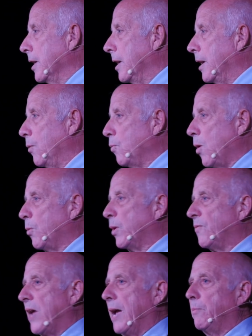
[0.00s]
What would
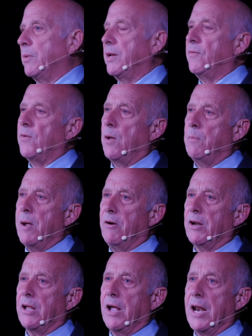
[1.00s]
have happened if
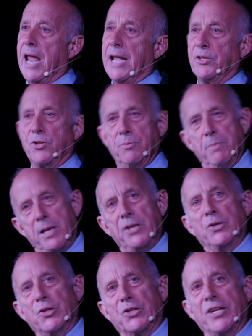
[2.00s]
America had had
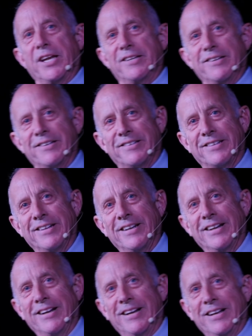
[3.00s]
dominion status
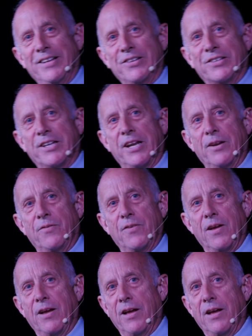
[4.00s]
instead of